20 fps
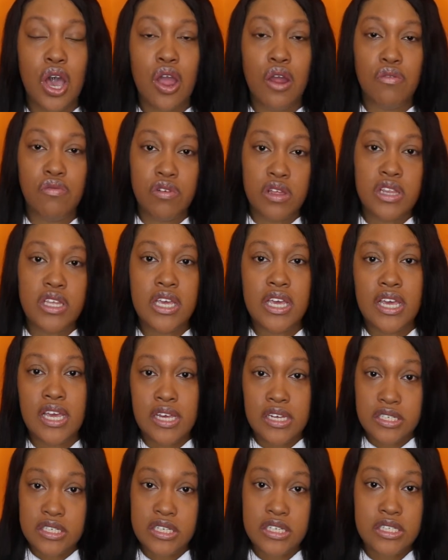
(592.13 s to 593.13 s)
are really
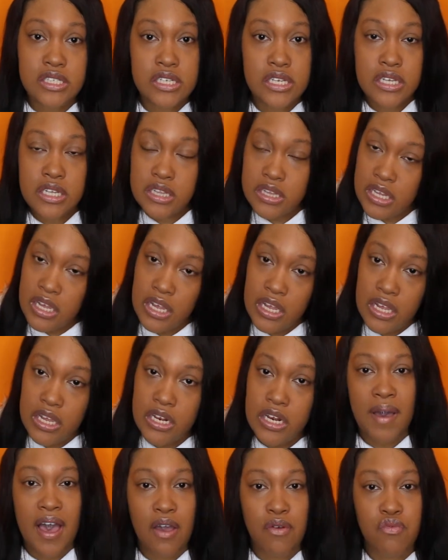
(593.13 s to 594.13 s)
easy to
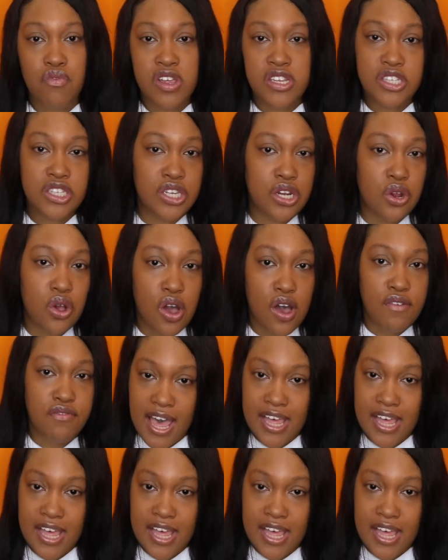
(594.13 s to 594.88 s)
clean. I rinse it off.